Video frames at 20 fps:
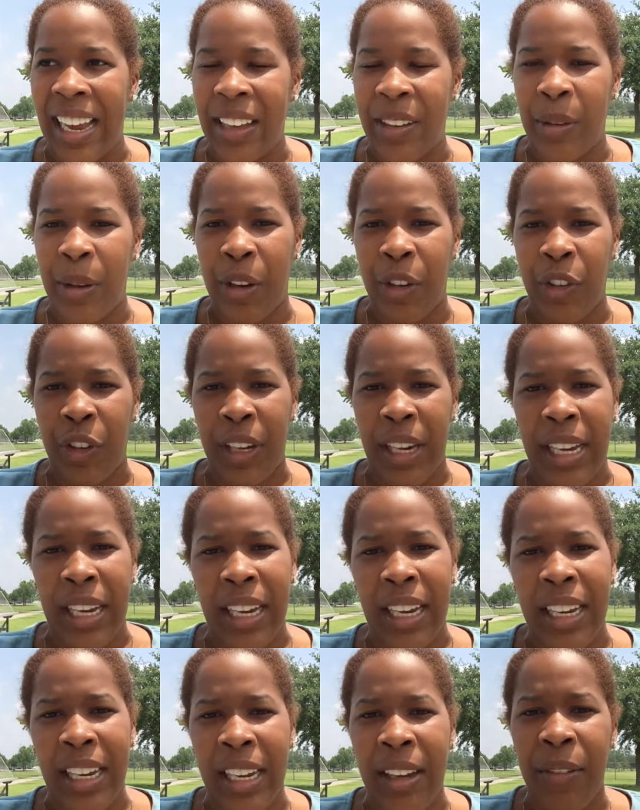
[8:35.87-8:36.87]
especially
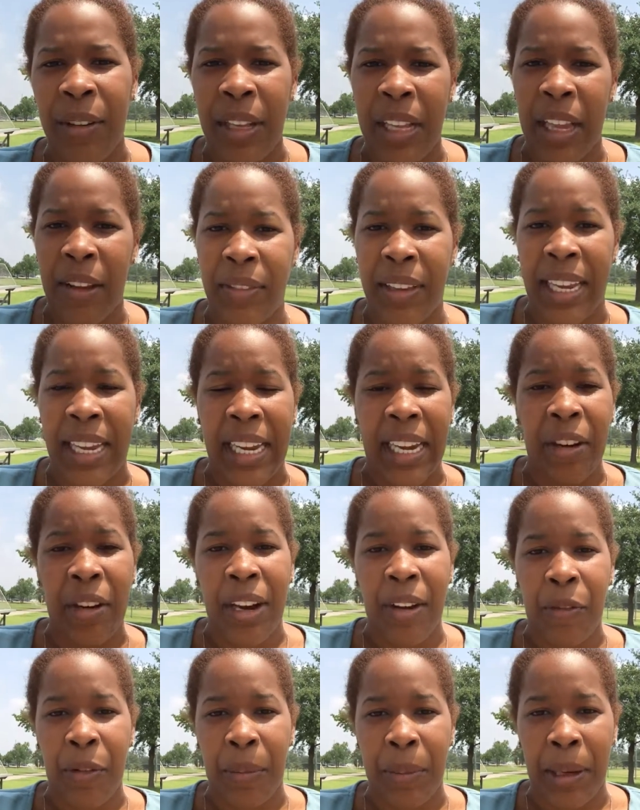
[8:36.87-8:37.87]
even if they hear
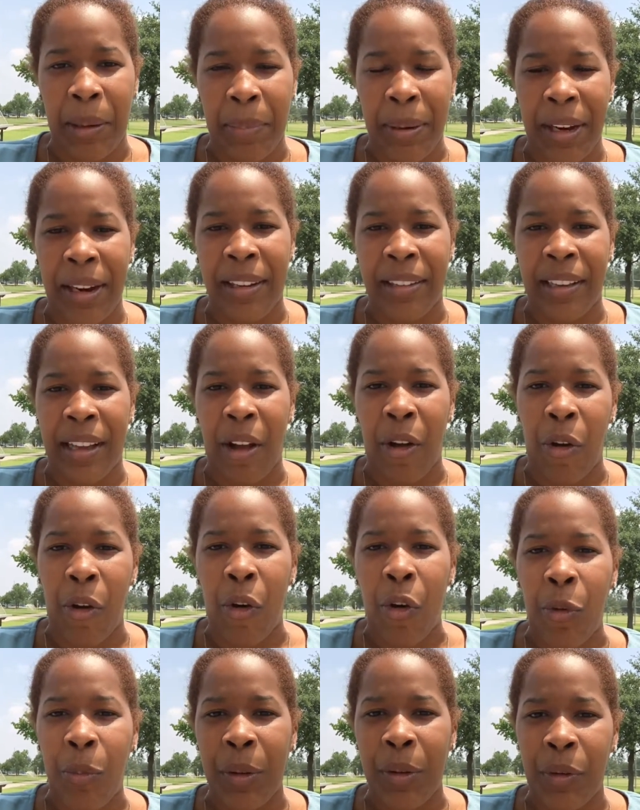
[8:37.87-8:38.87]
it from their parents at
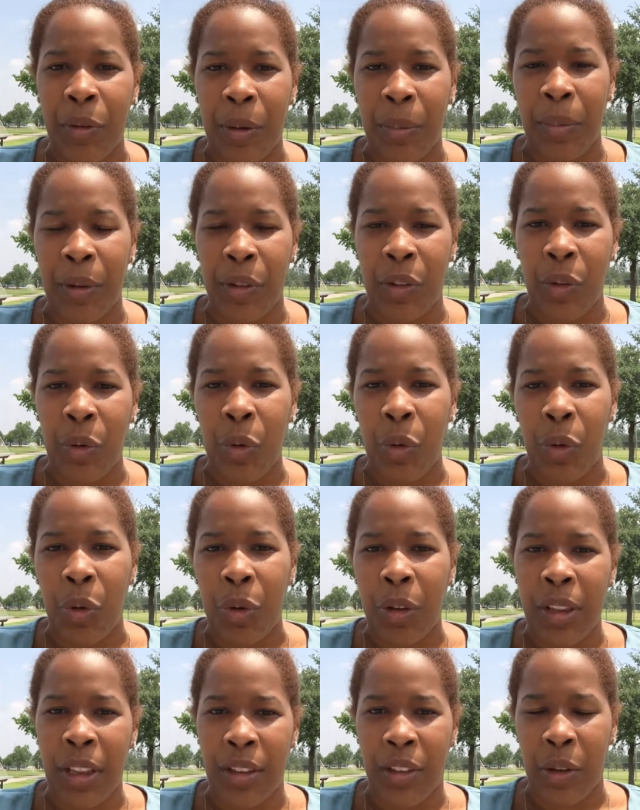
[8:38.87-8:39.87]
home and from the
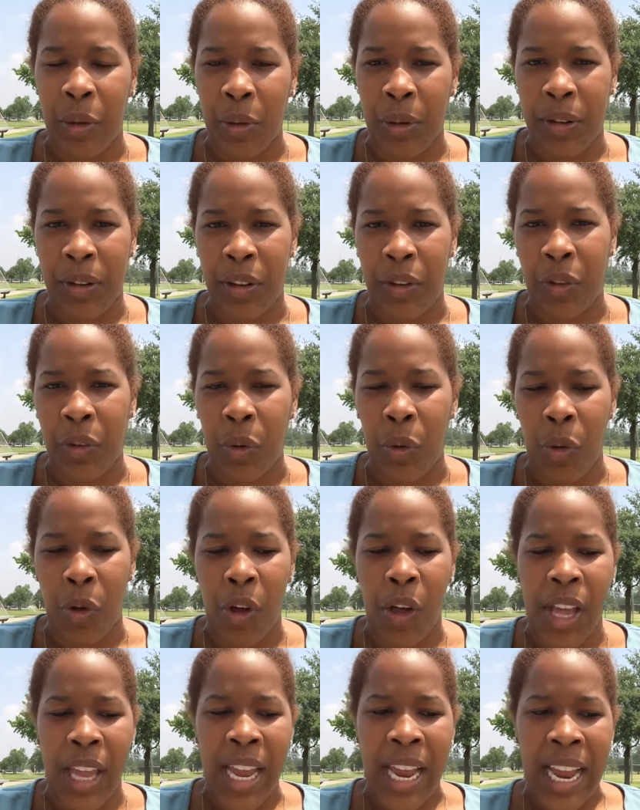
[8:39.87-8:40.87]
school, the tone of the
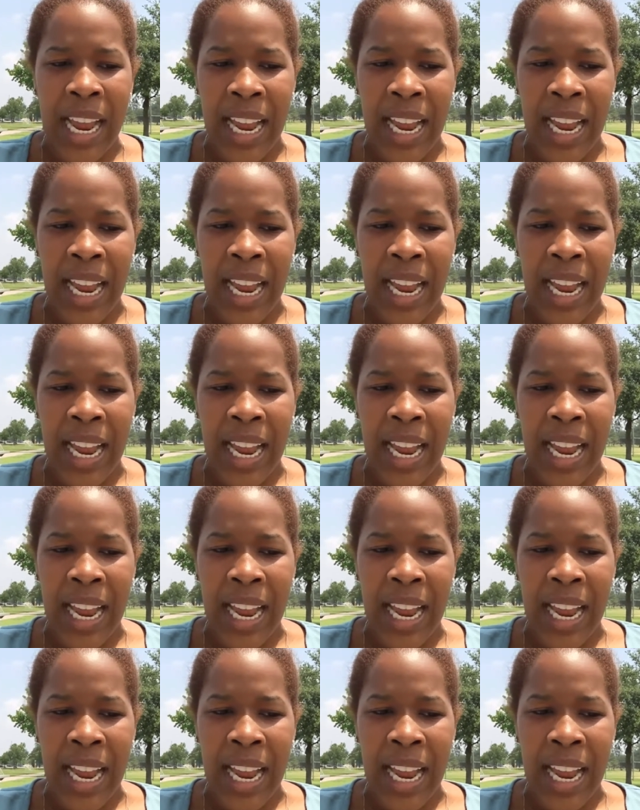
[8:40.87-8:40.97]
school.